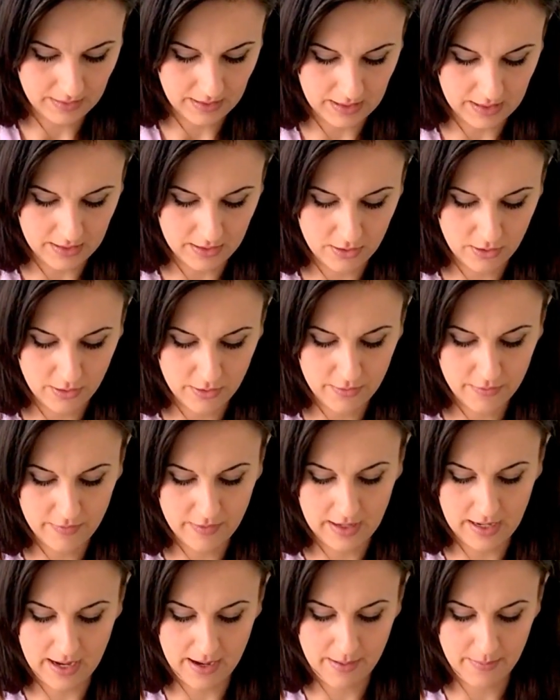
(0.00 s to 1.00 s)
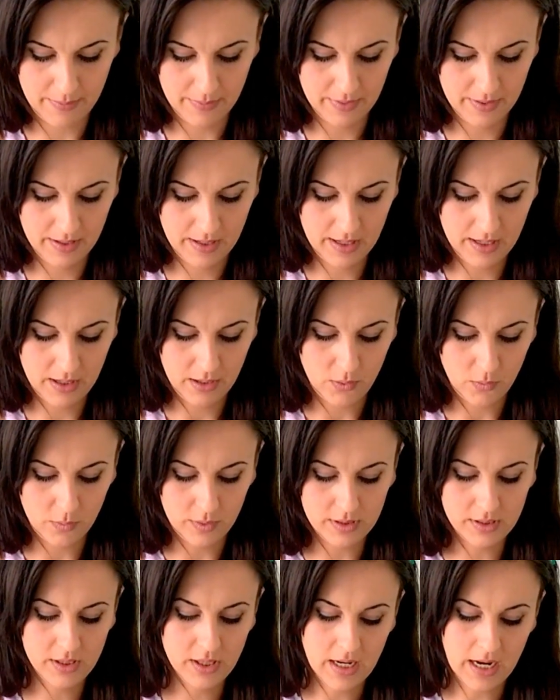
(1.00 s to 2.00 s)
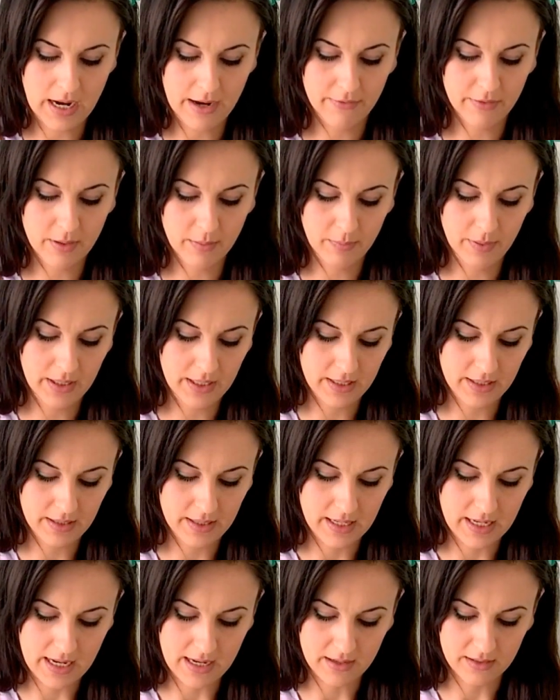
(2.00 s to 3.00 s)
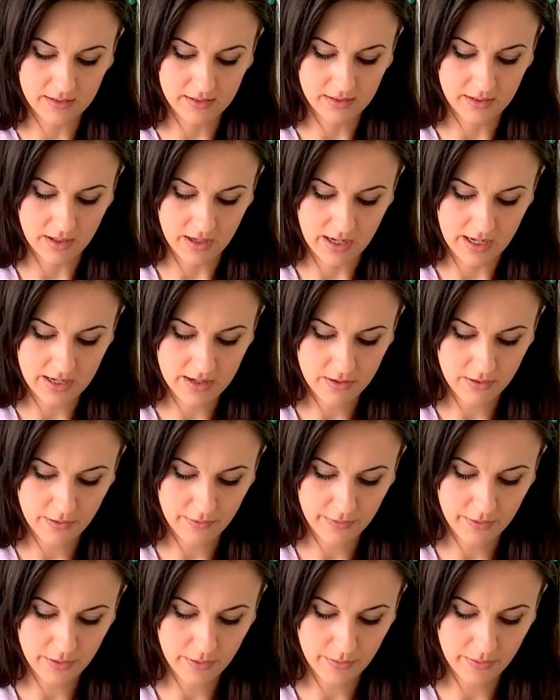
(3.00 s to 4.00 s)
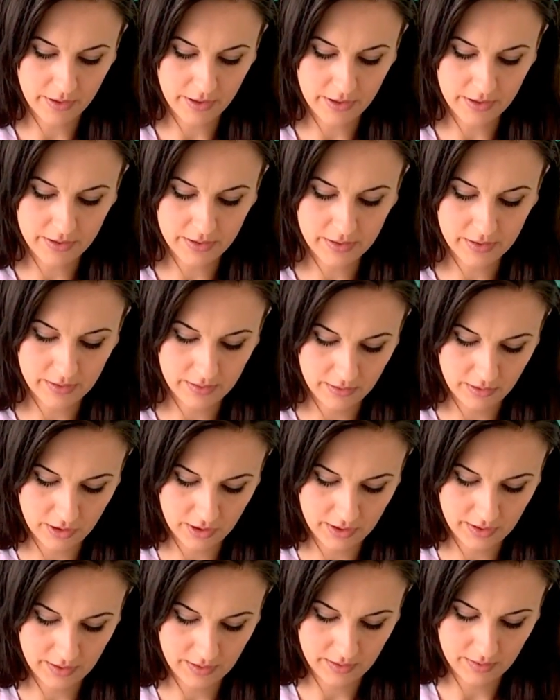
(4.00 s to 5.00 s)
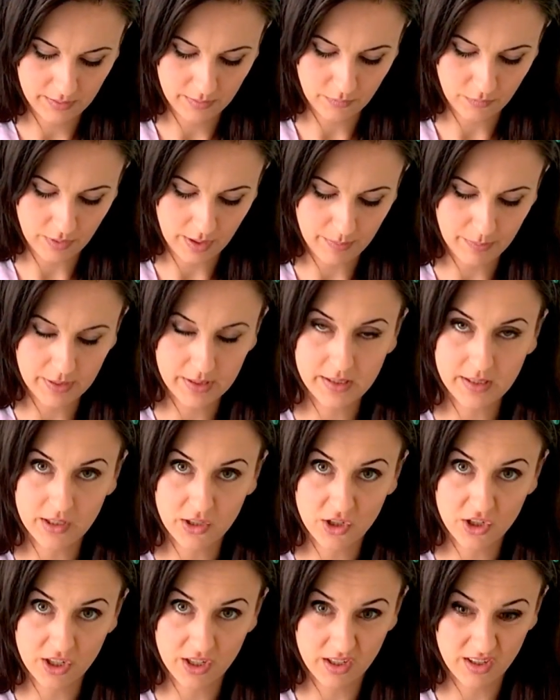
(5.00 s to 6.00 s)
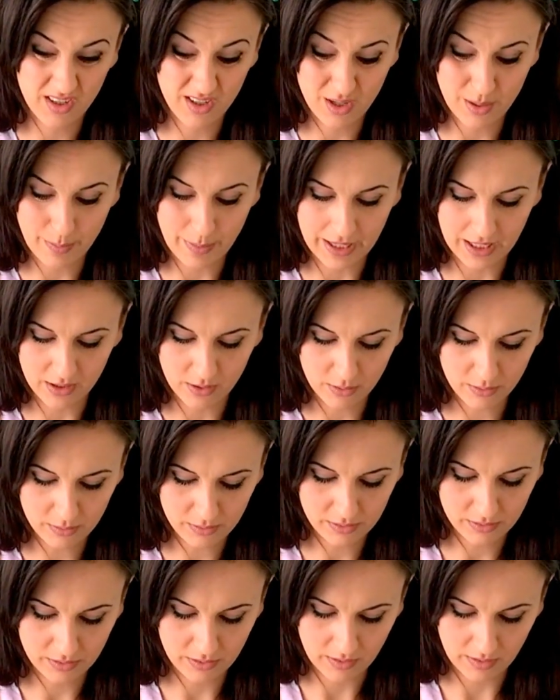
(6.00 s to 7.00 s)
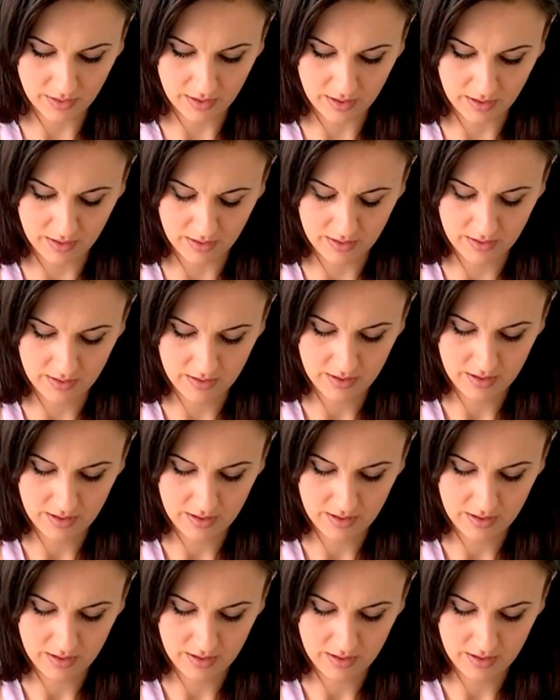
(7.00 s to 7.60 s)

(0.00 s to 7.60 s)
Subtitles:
and overlap. Once you have completed the outside of your rose, just reposition your petals so then